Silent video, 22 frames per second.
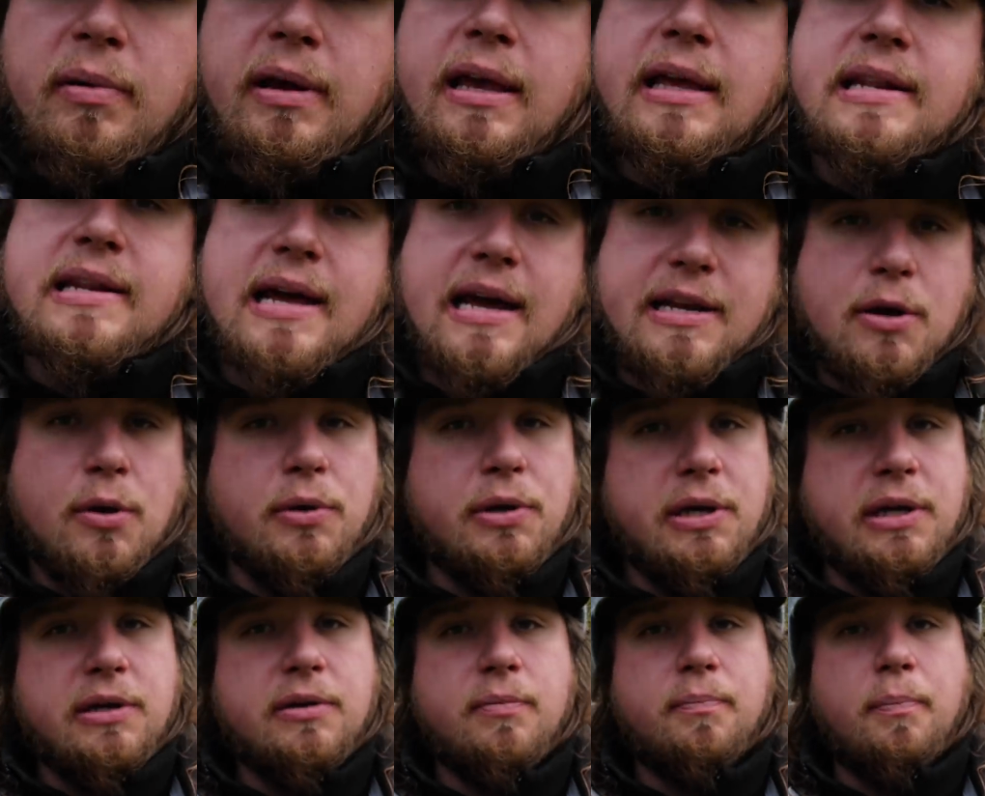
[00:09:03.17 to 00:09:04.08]
bead and I
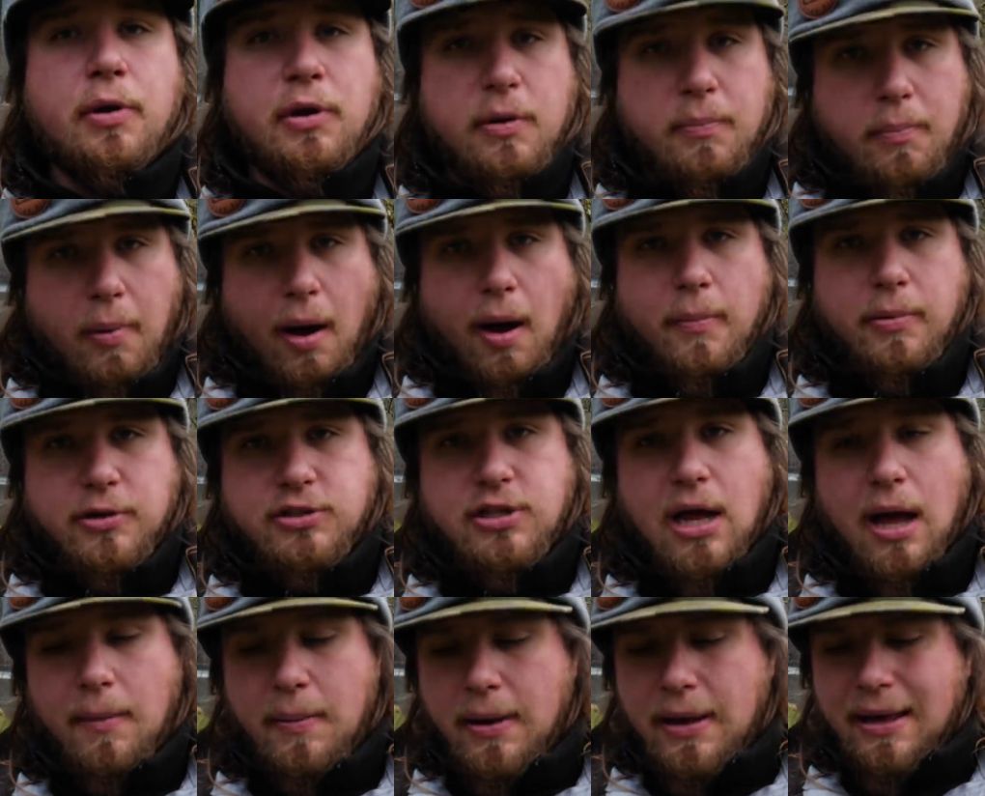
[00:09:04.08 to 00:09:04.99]
don't need to put a bobber
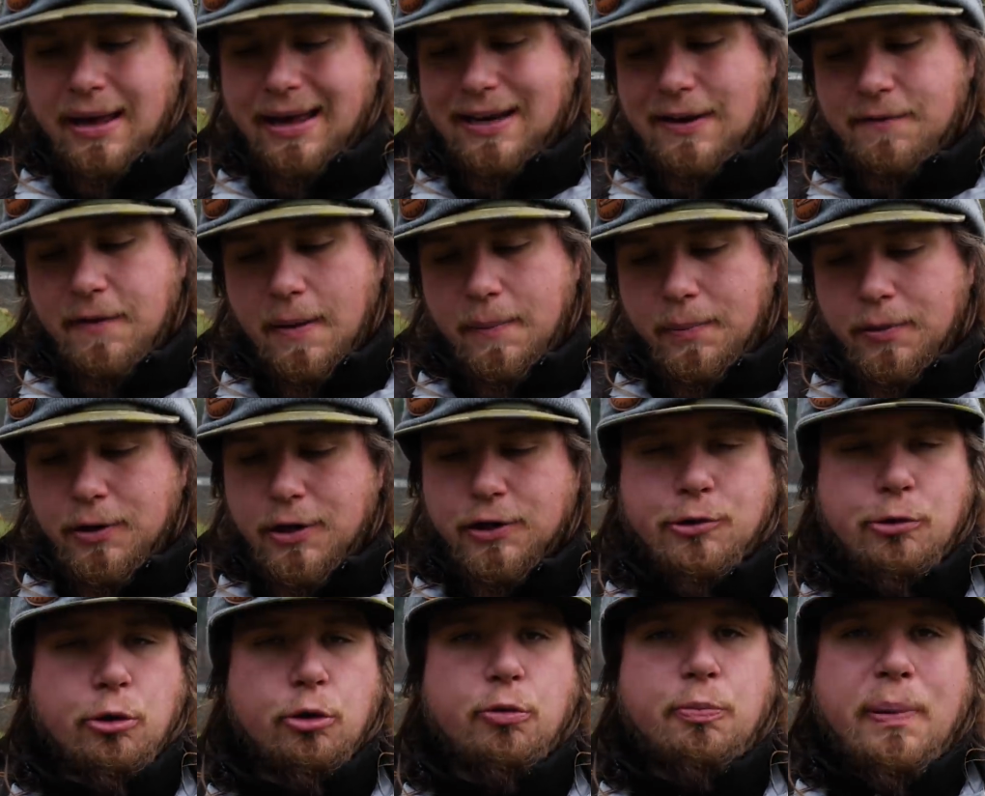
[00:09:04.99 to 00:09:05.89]
stop, and if I put a
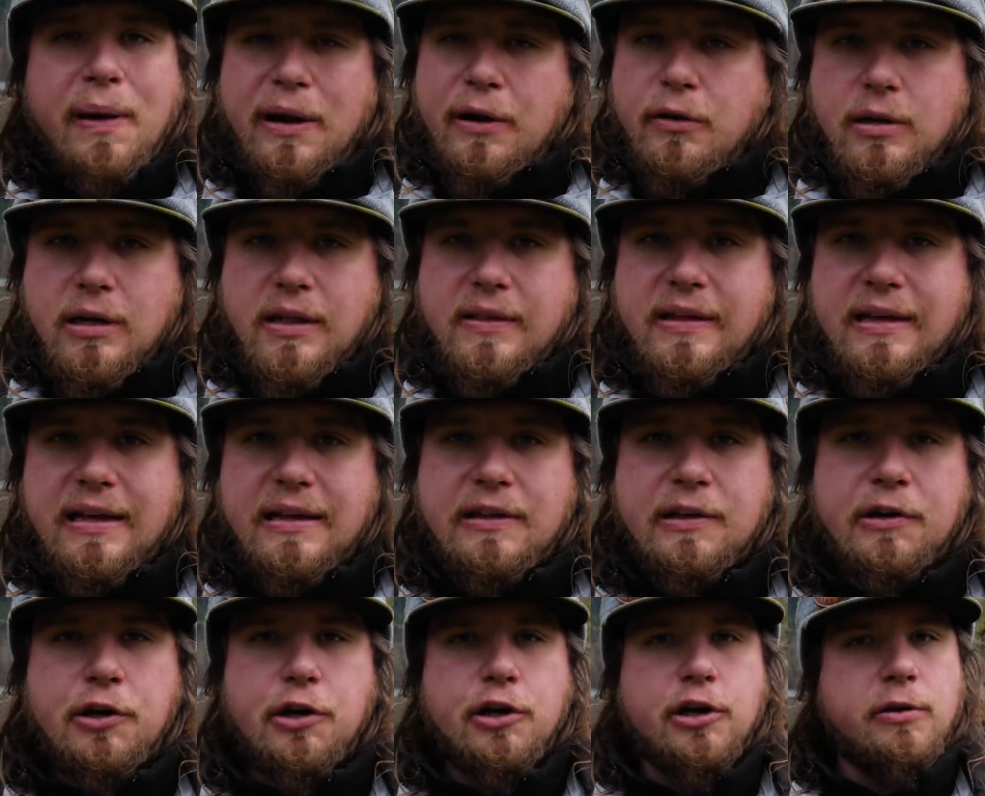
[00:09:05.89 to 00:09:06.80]
toothpick or anything in
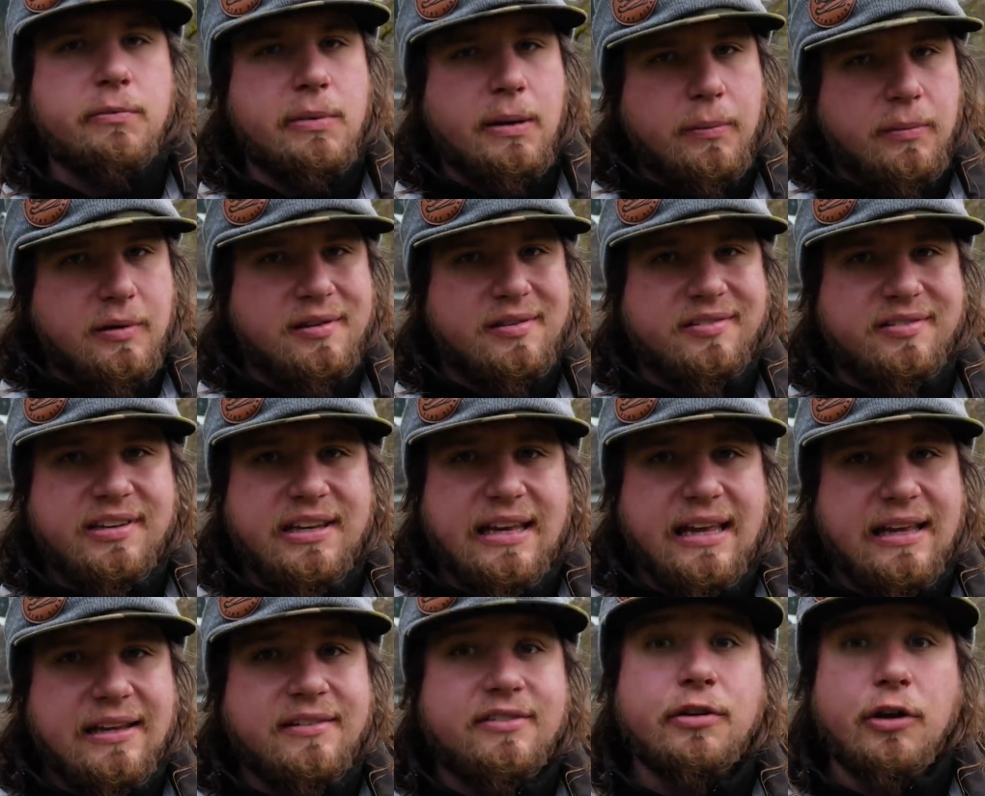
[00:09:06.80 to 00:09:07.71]
there, you're gonna be able to
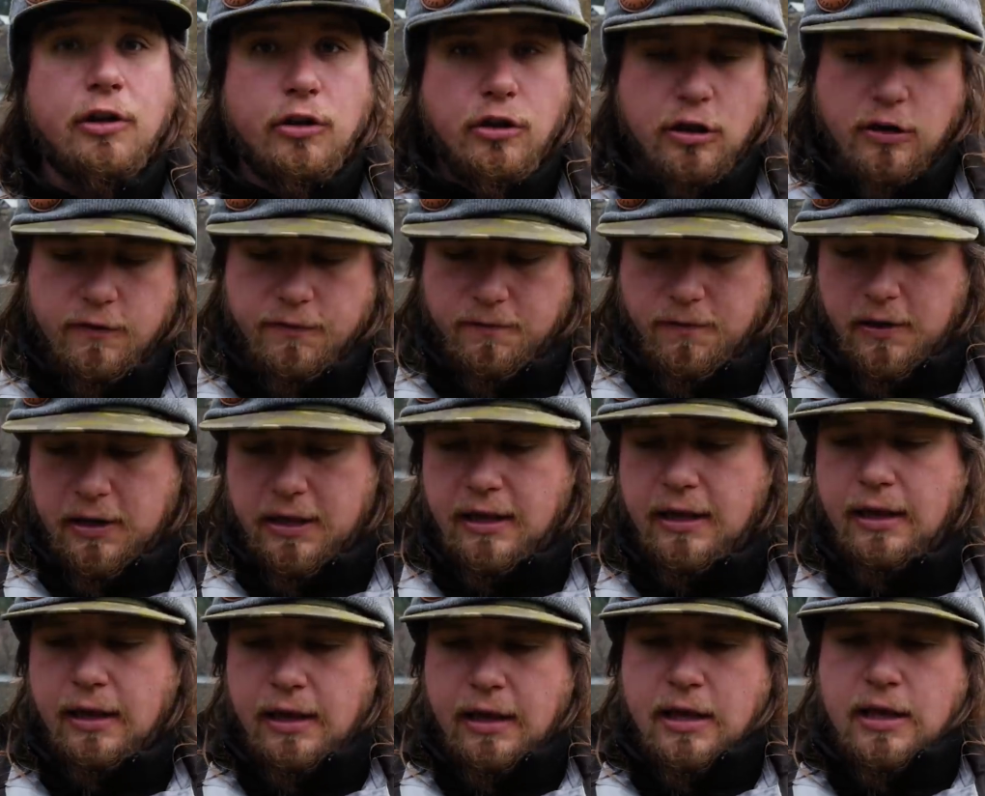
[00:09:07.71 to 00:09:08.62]
see it. It's gonna look
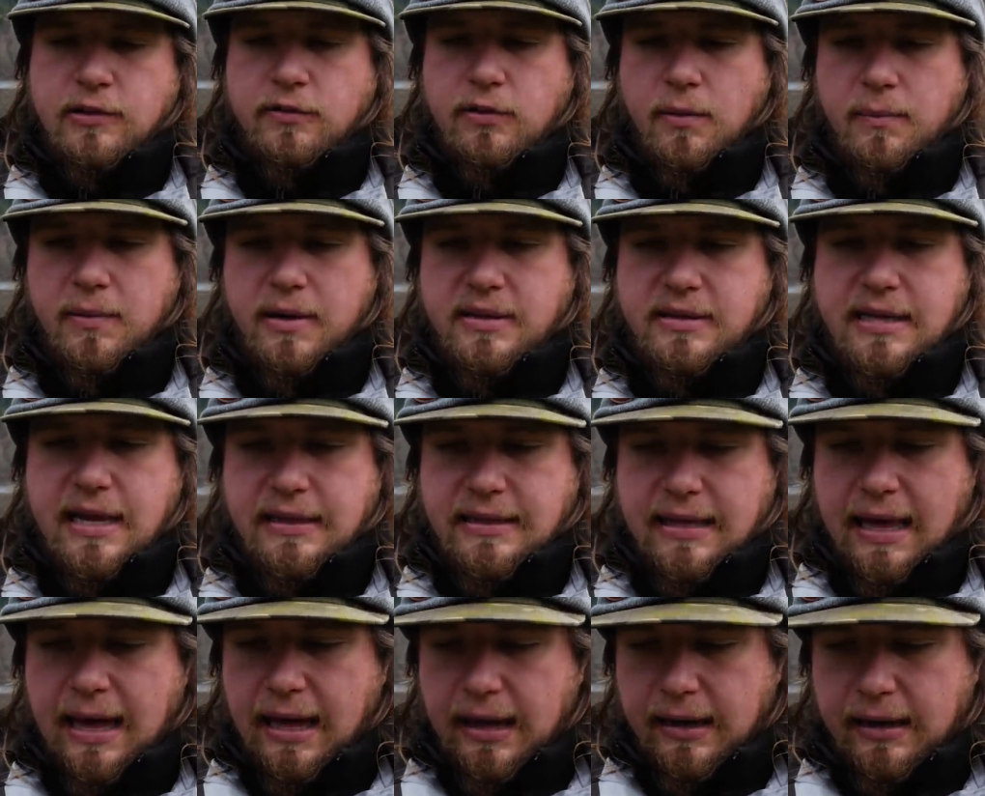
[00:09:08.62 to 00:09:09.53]
funny. So I'm gonna take
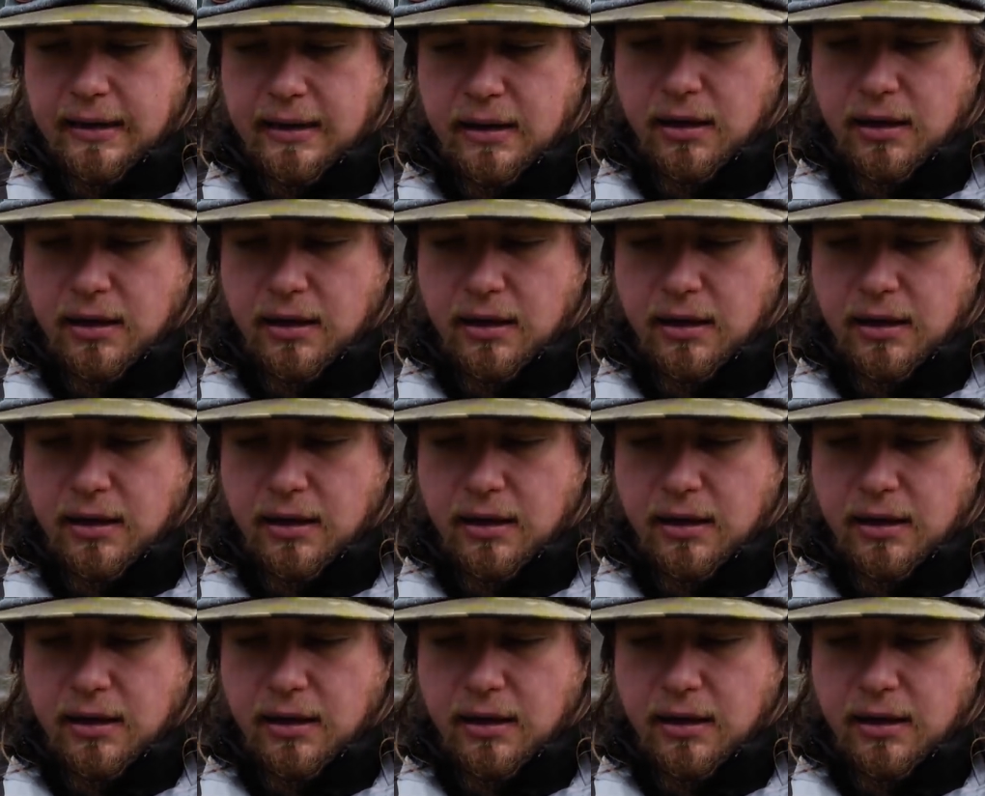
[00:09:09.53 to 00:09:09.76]
that.